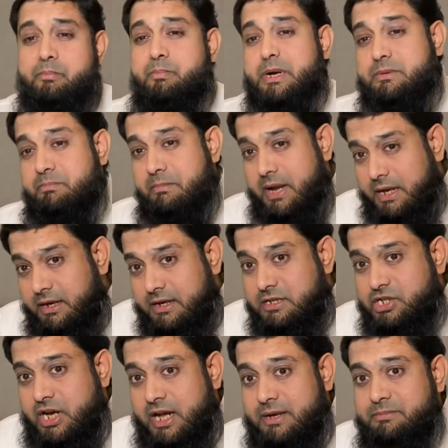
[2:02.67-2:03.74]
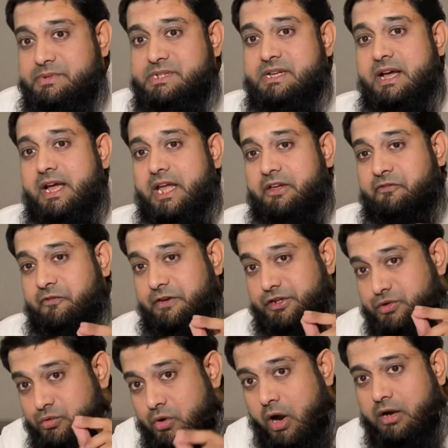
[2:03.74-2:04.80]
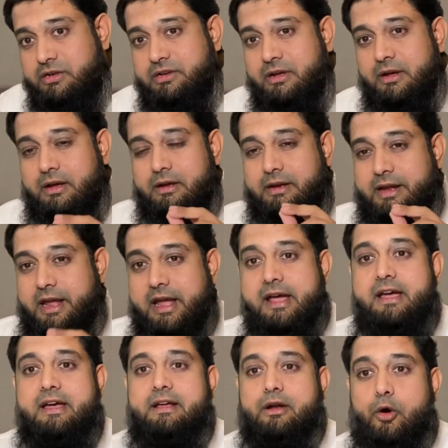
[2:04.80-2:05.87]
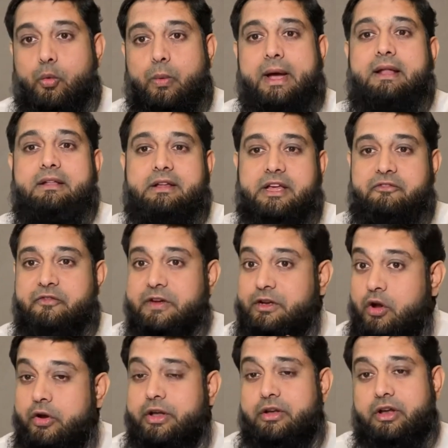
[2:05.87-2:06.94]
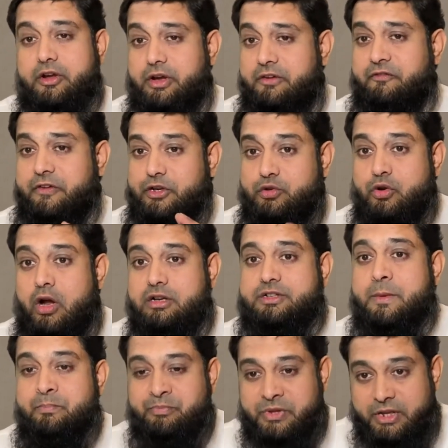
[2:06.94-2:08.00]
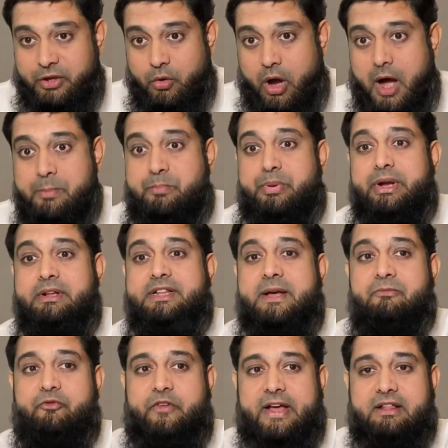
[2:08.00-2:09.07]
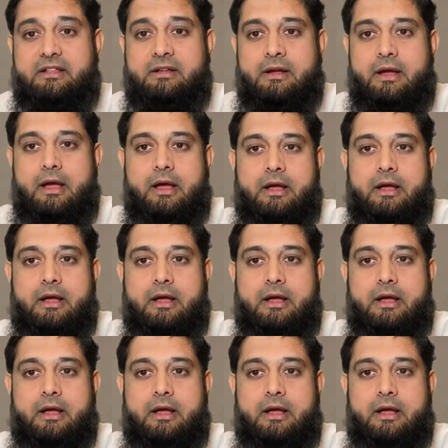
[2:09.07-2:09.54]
But many times, if we do not care well, if we do not upbring them well,